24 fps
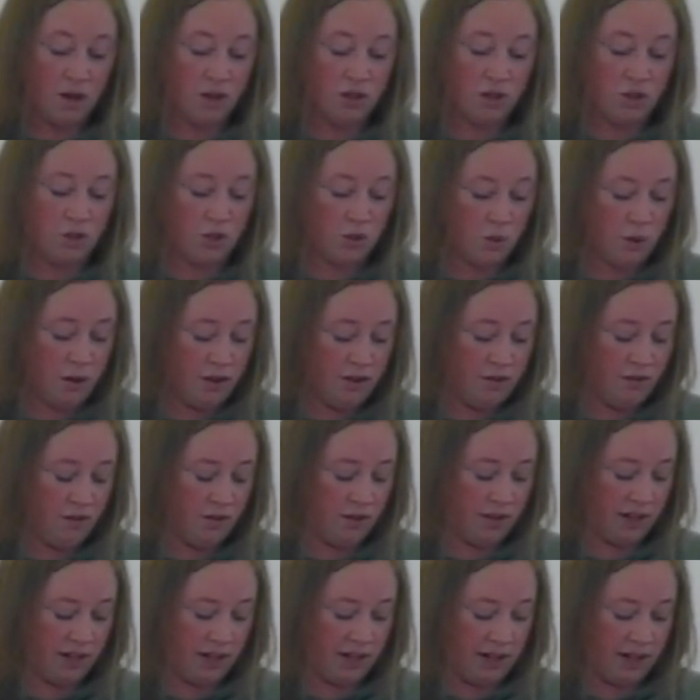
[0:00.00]

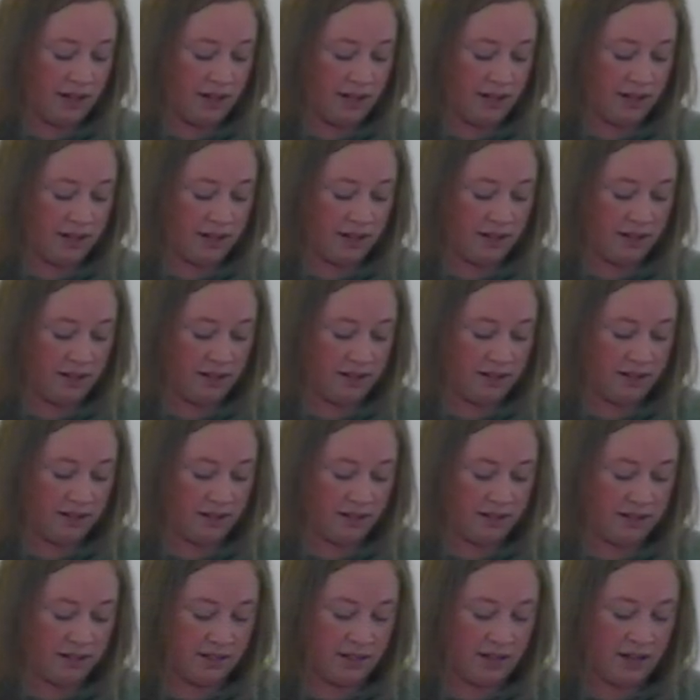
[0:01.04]
Joyfully
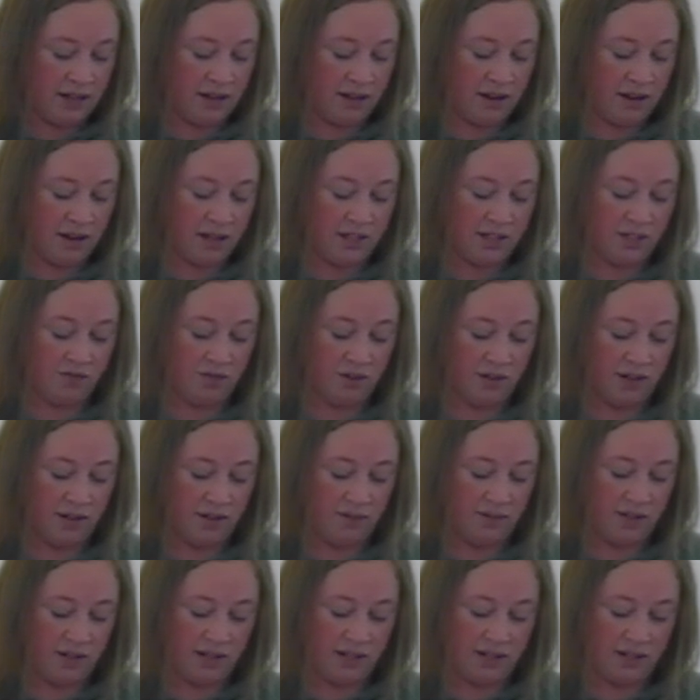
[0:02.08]
seek God's
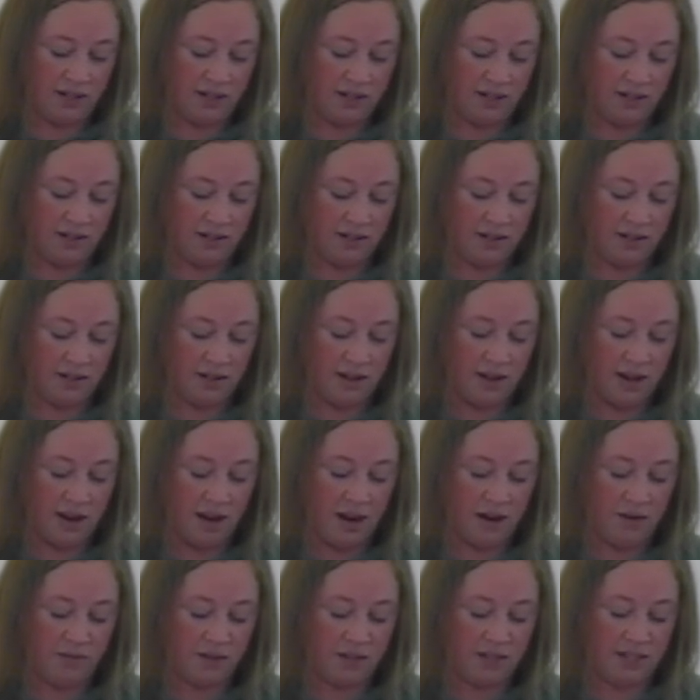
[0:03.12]
forgiveness
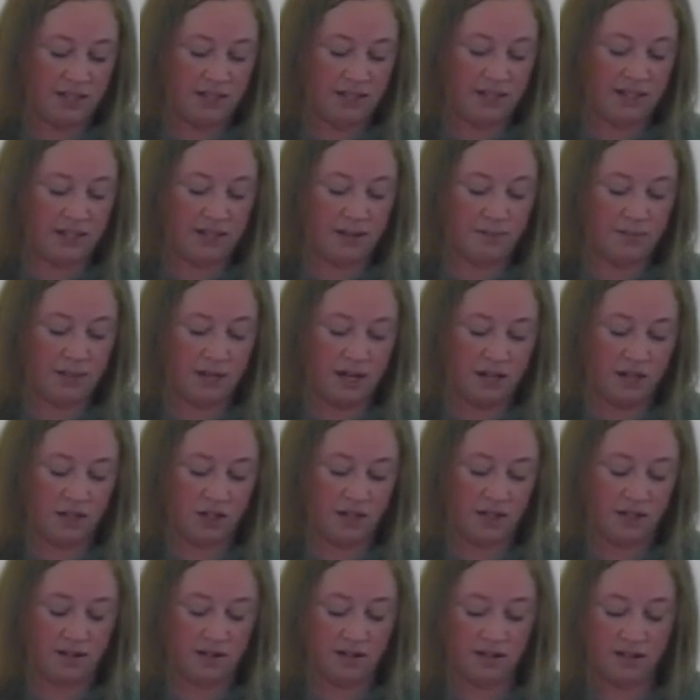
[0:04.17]
and resist
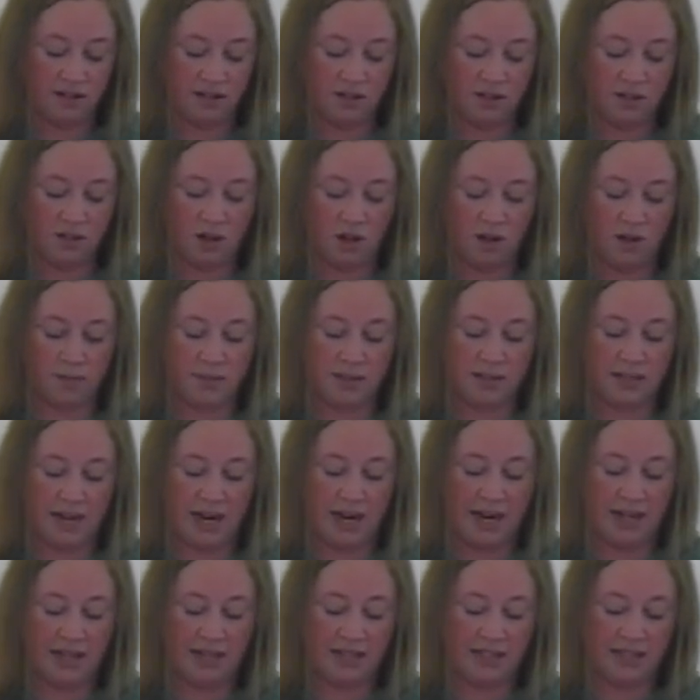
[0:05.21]
temptation. Psalms
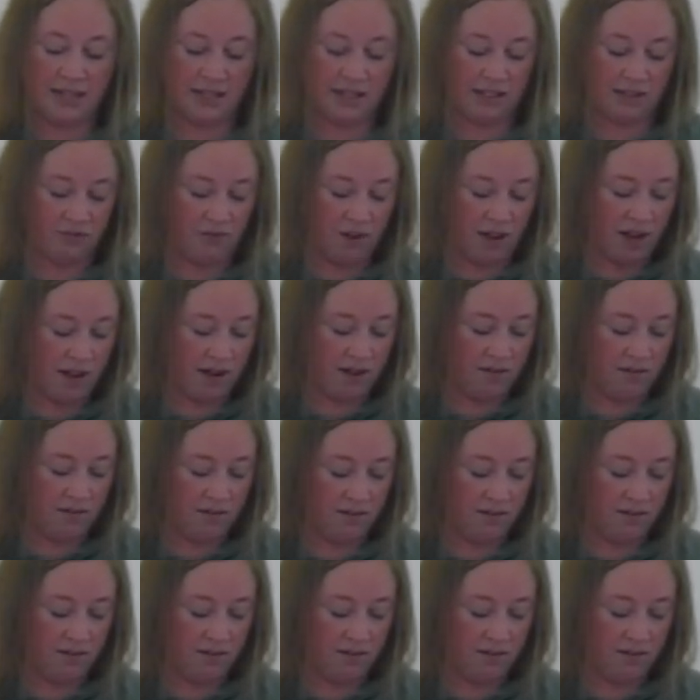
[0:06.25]
86 5.